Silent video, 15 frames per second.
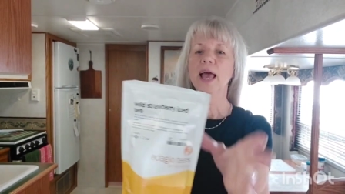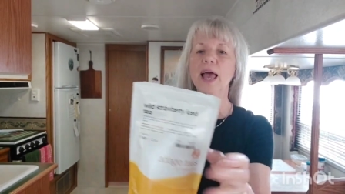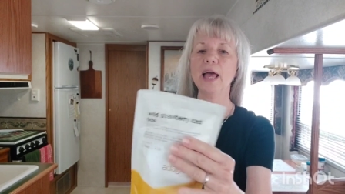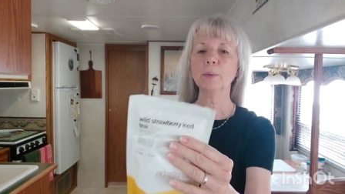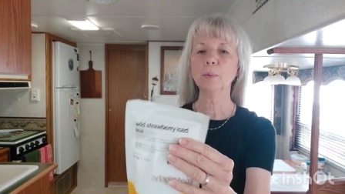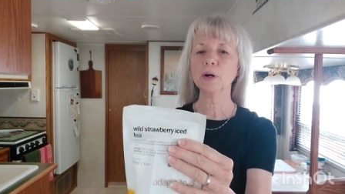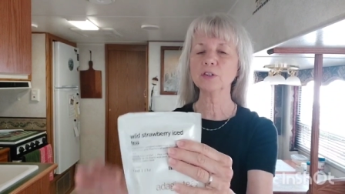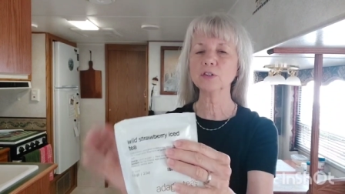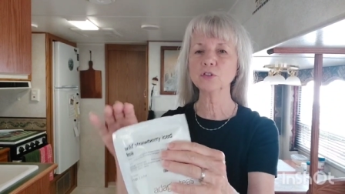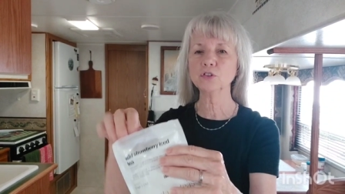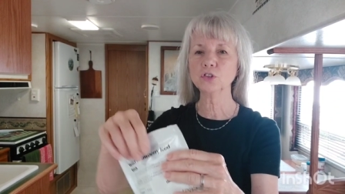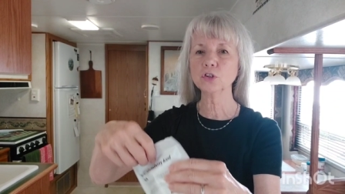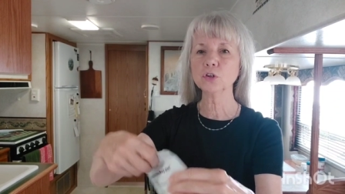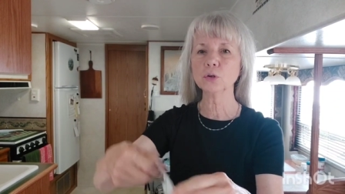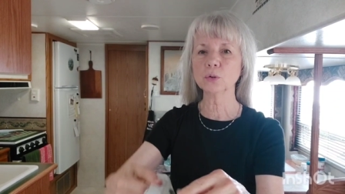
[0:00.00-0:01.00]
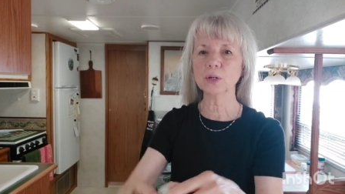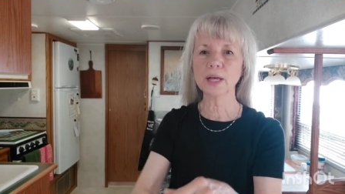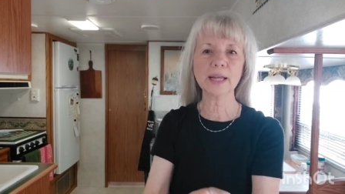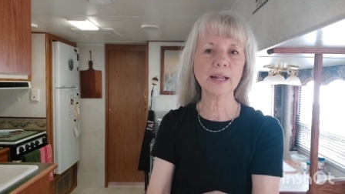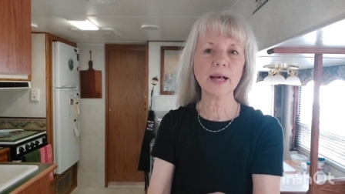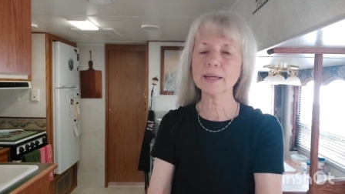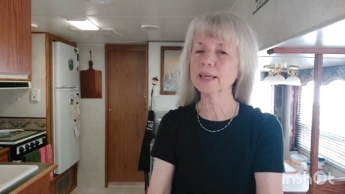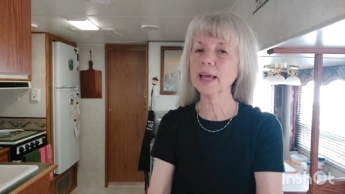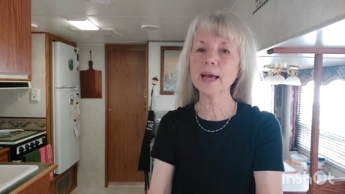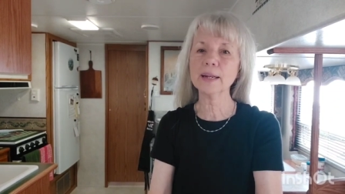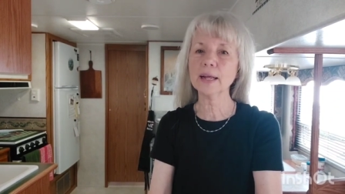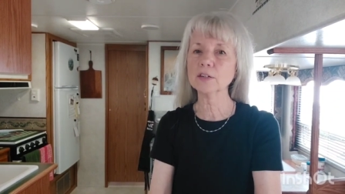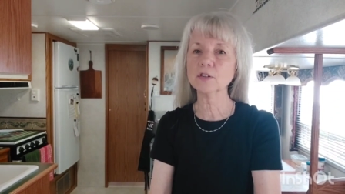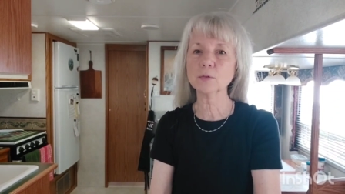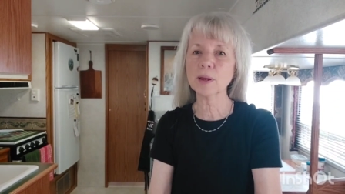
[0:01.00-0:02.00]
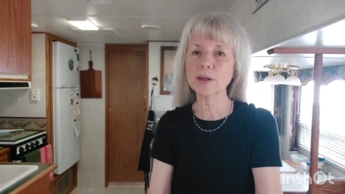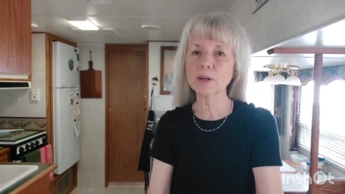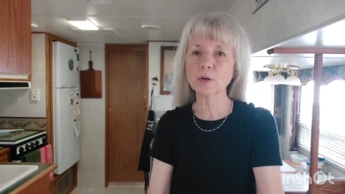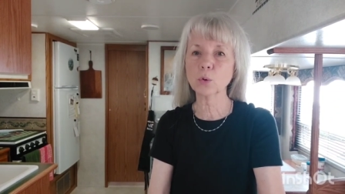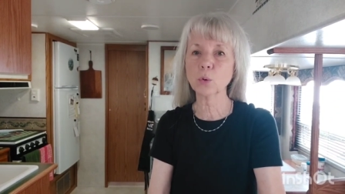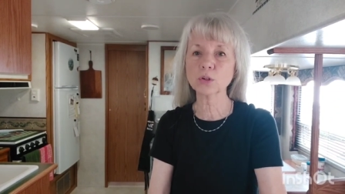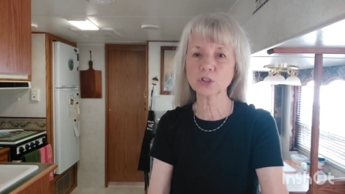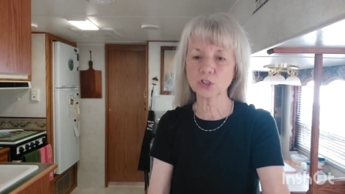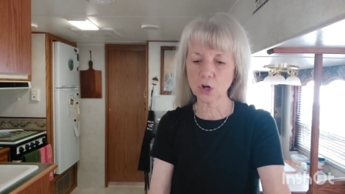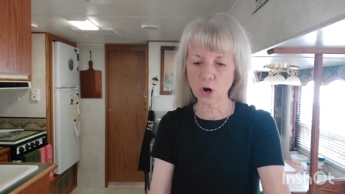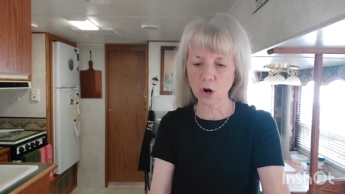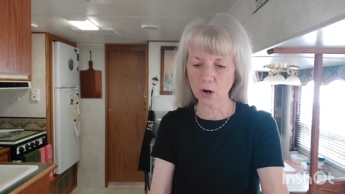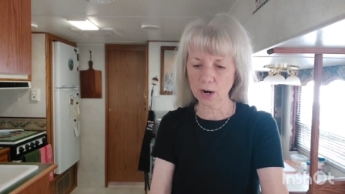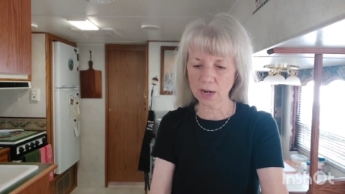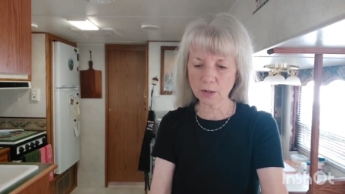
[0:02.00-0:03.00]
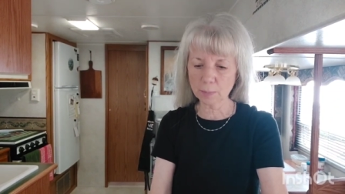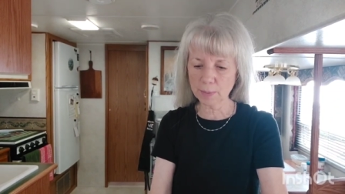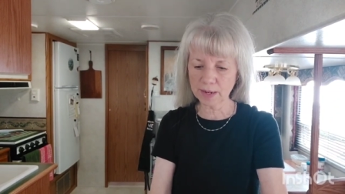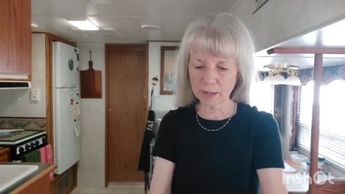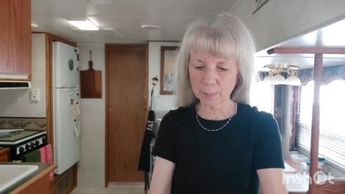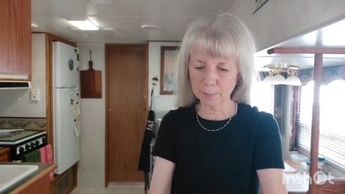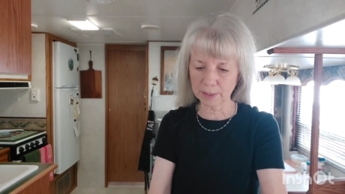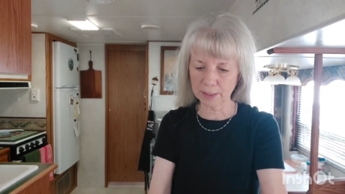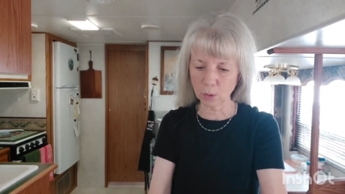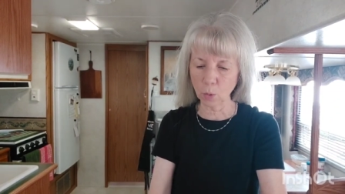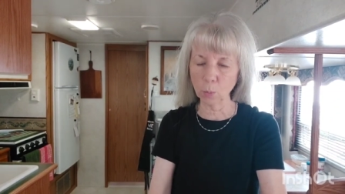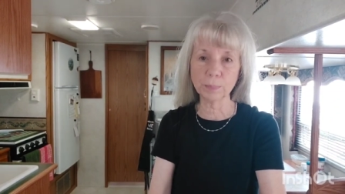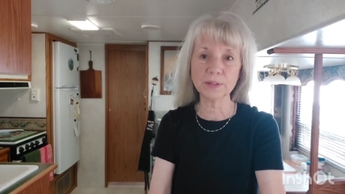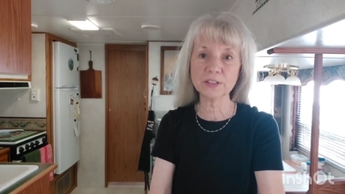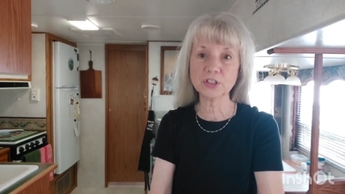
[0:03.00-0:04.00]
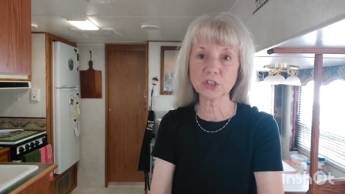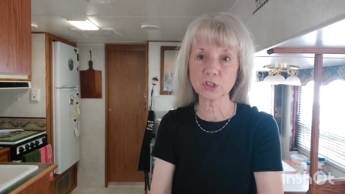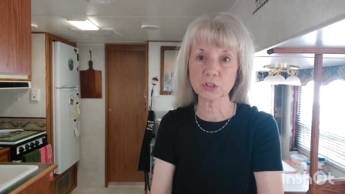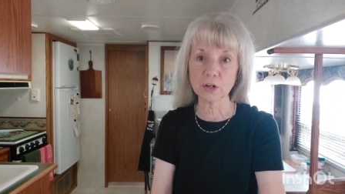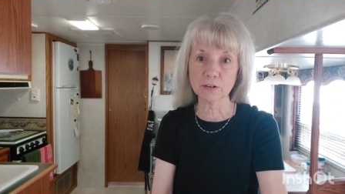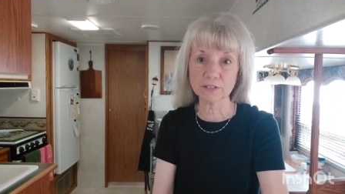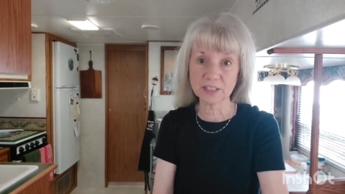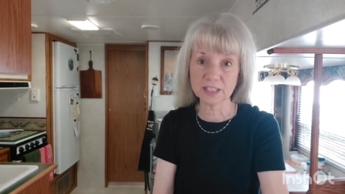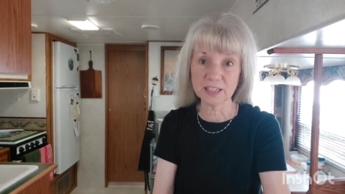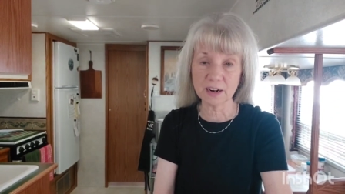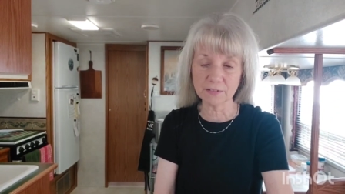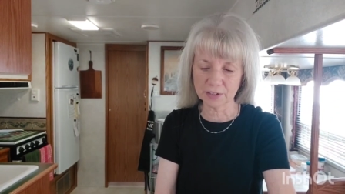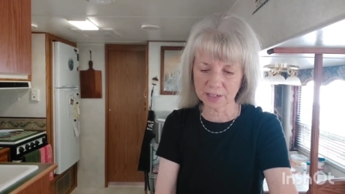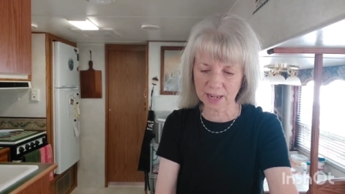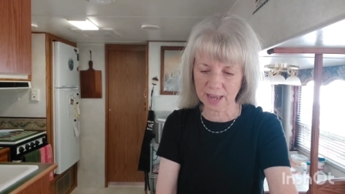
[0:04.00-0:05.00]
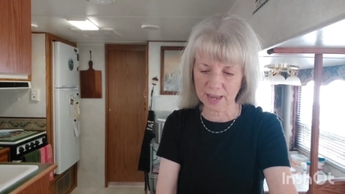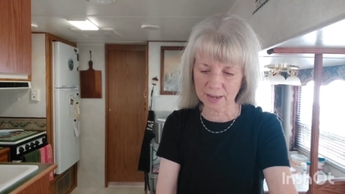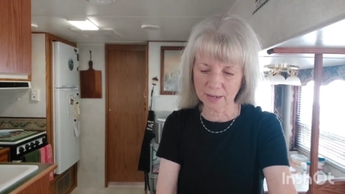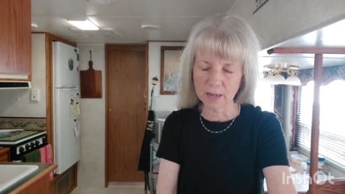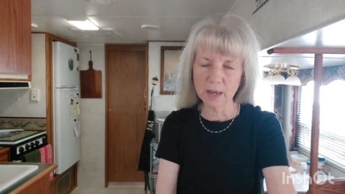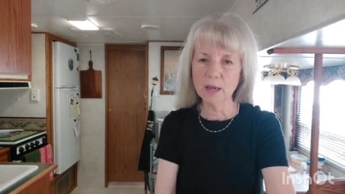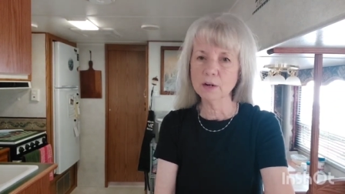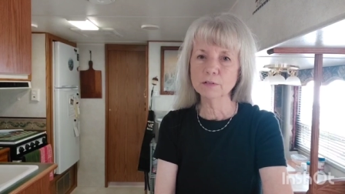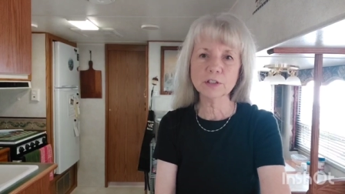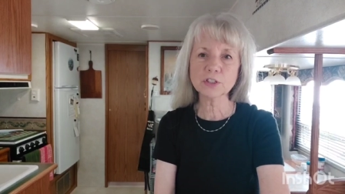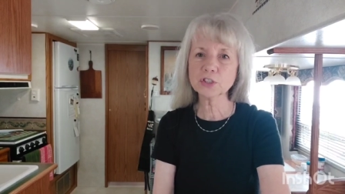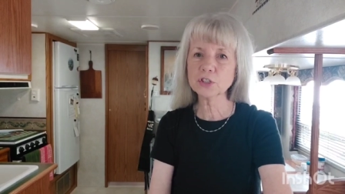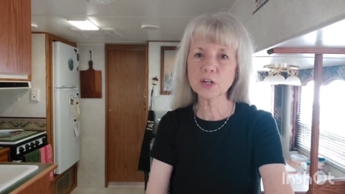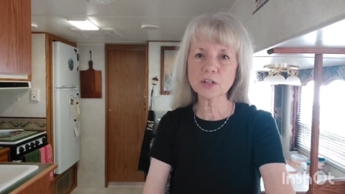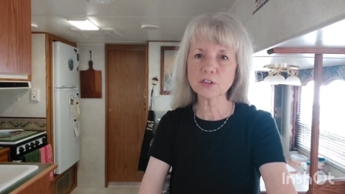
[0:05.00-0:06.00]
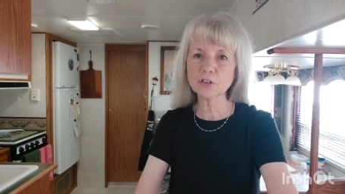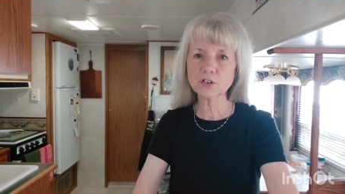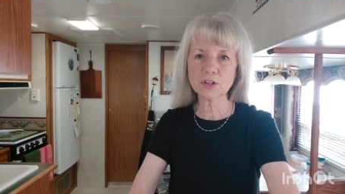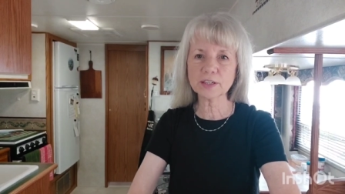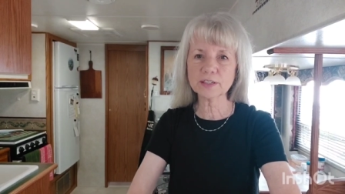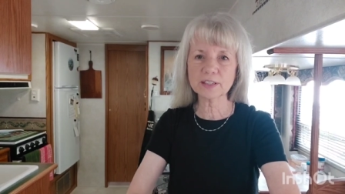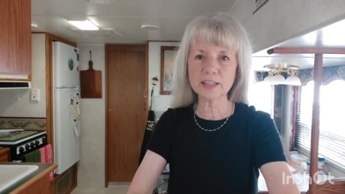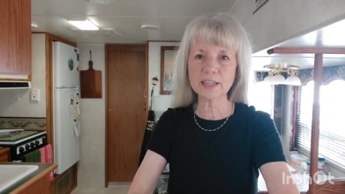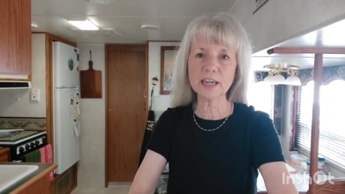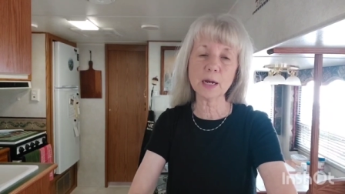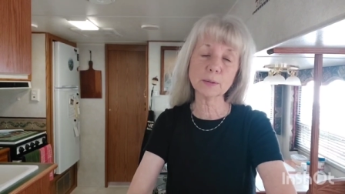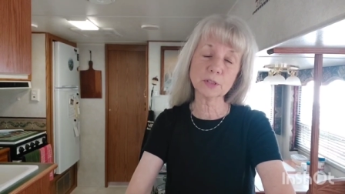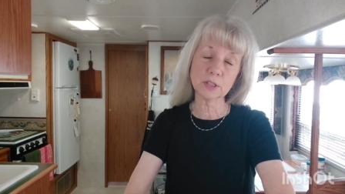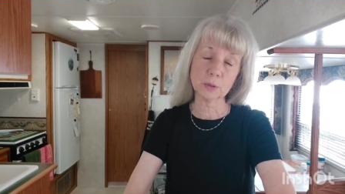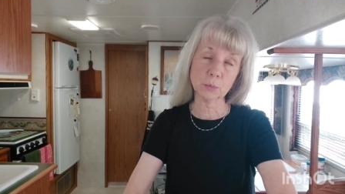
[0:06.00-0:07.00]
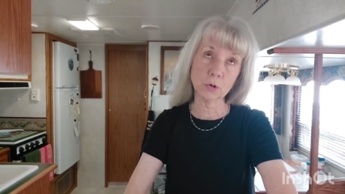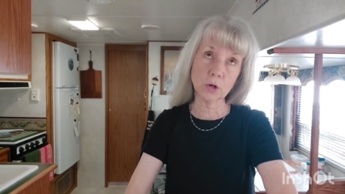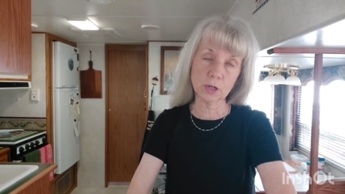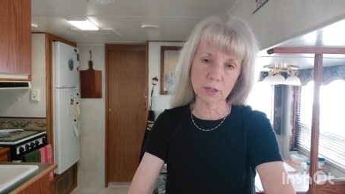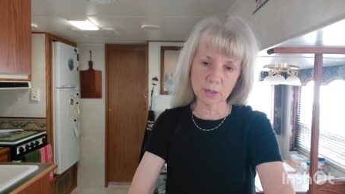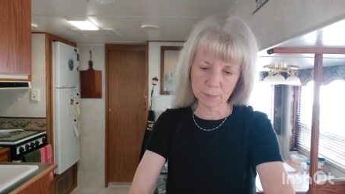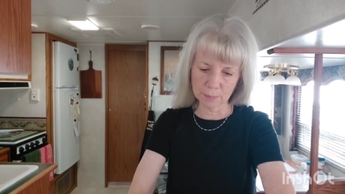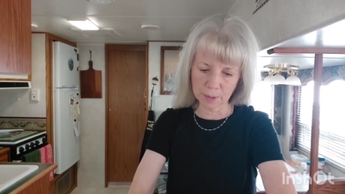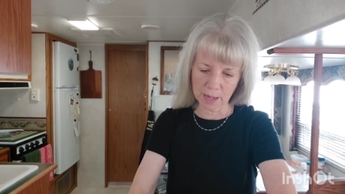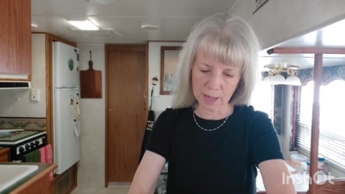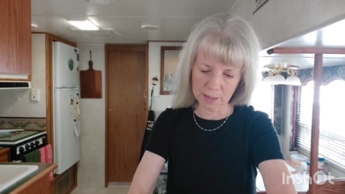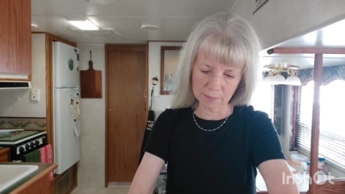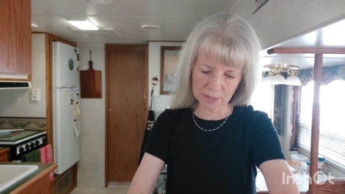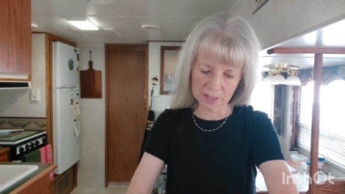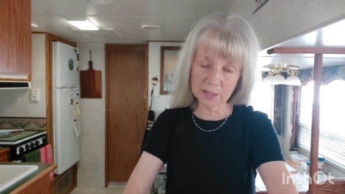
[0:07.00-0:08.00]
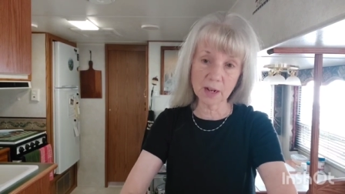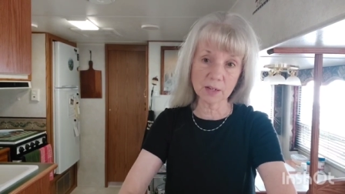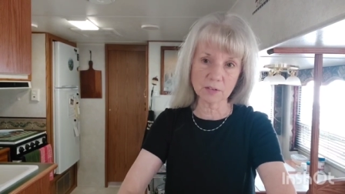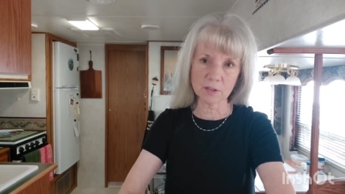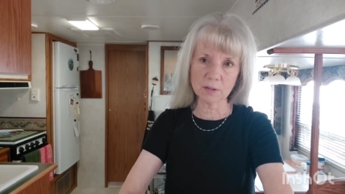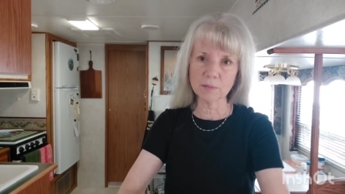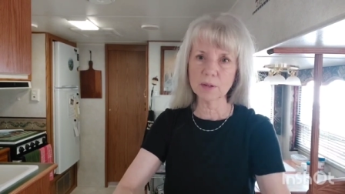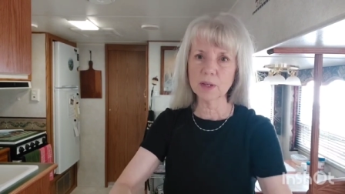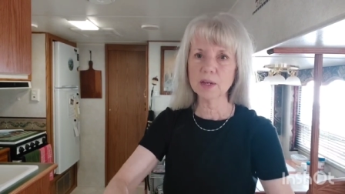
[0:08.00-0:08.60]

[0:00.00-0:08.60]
And what you do, and again, I just make a quart jar. I don't make a big old pitcher of tea every day. Richard doesn't drink tea. I wish he would, but he doesn't.